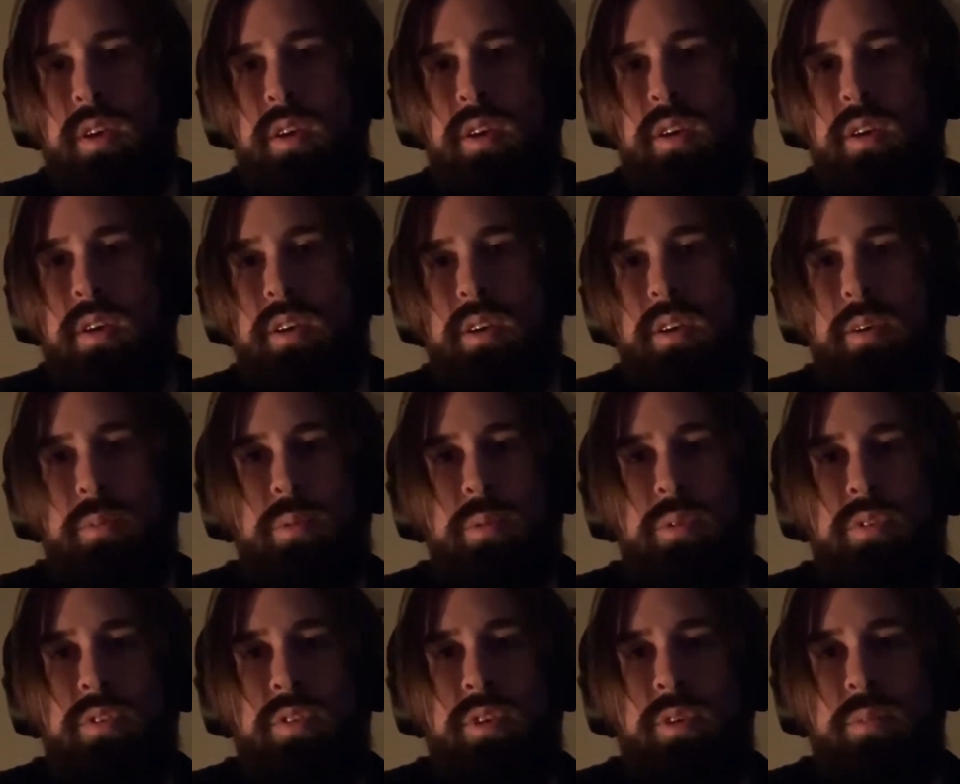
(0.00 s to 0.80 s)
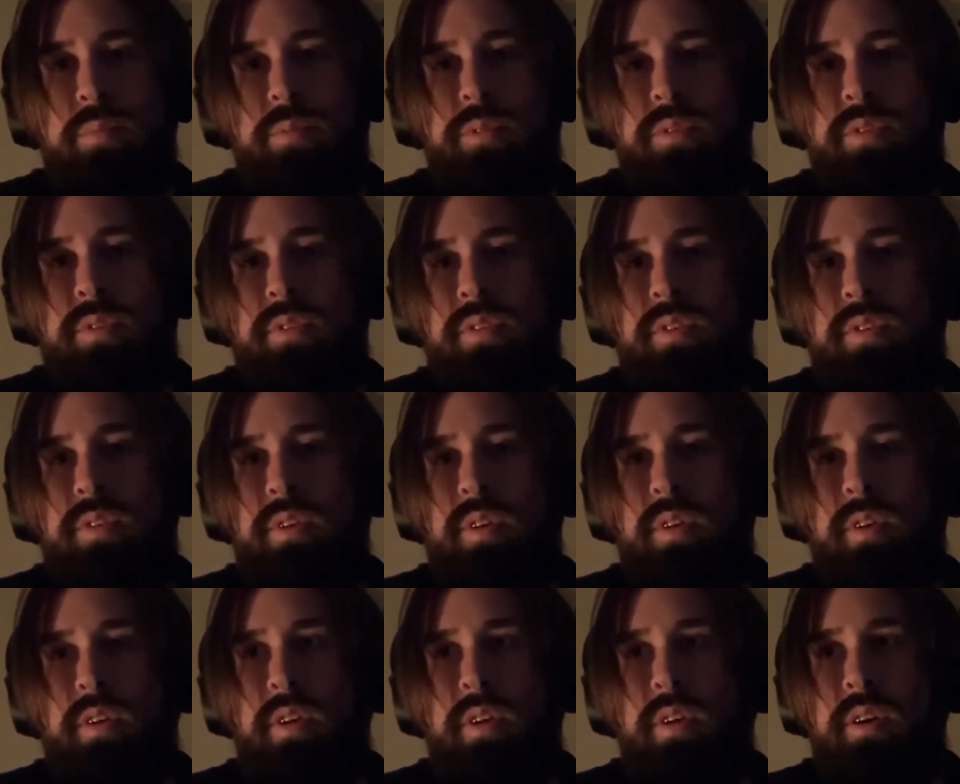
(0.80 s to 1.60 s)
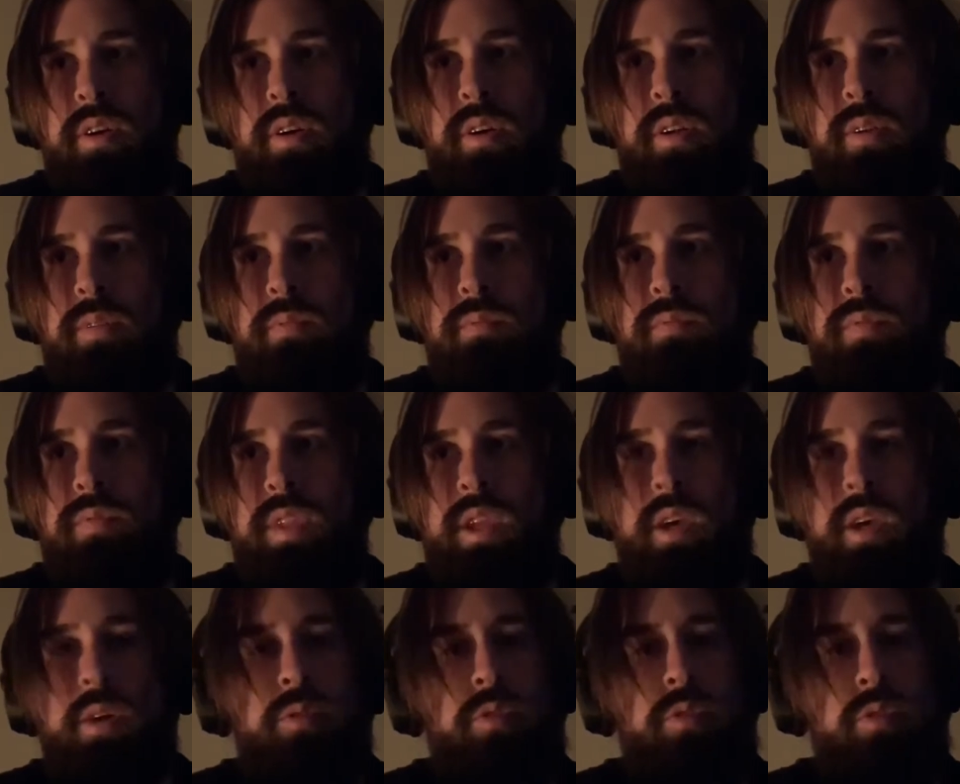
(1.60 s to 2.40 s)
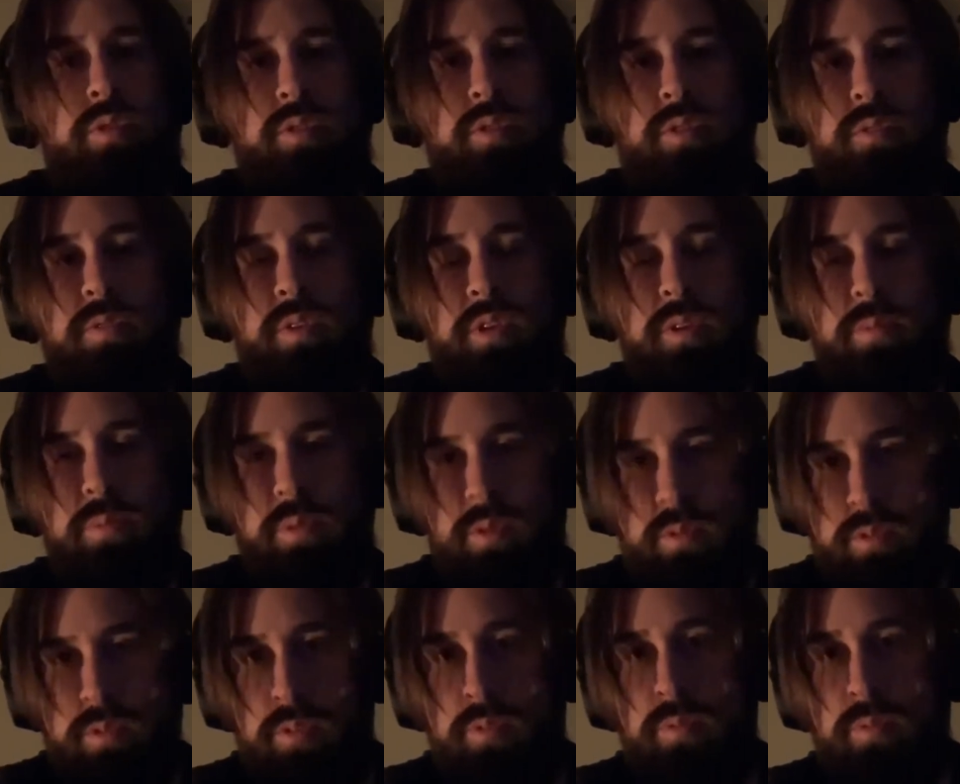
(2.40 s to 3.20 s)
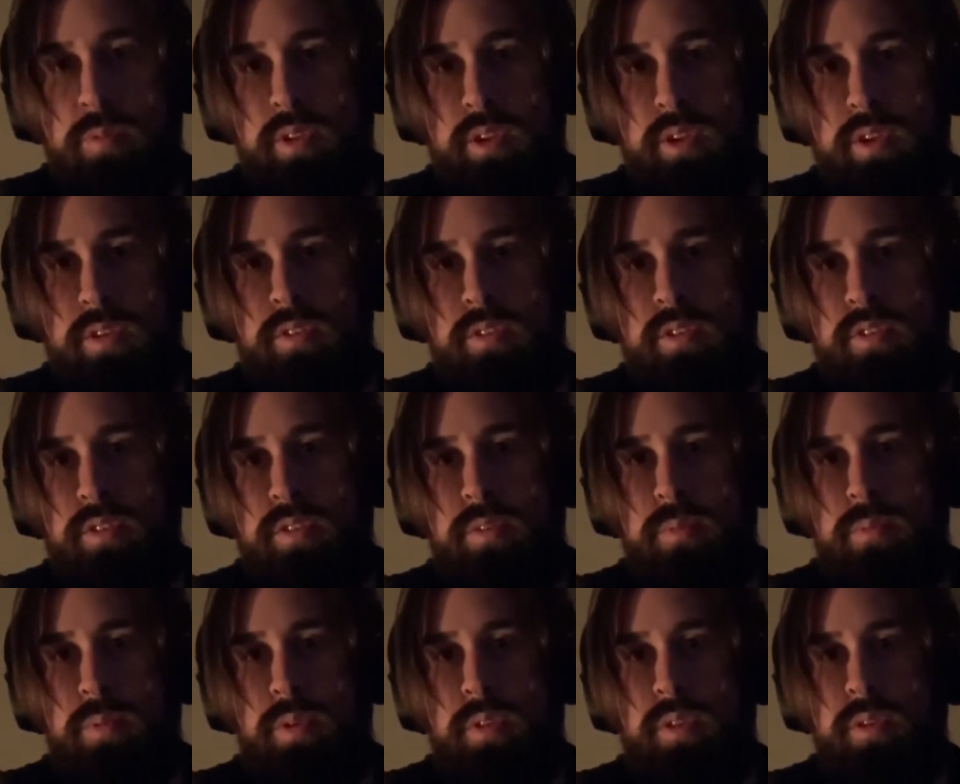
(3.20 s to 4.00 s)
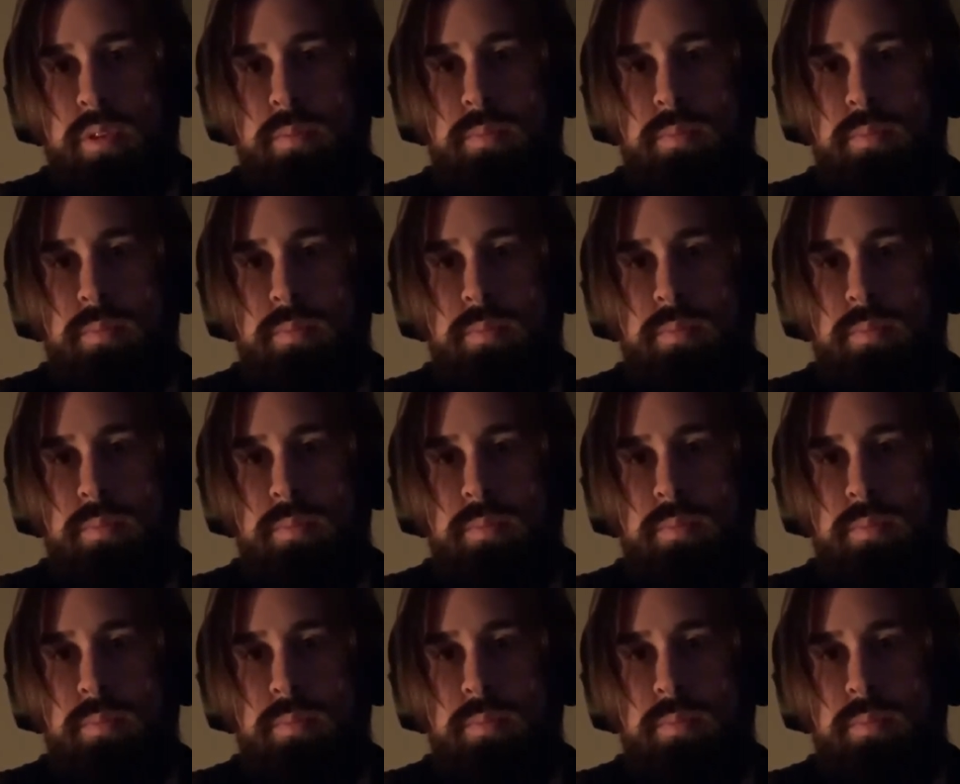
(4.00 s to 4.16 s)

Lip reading: a couple tips on how to develop your own relationship with him.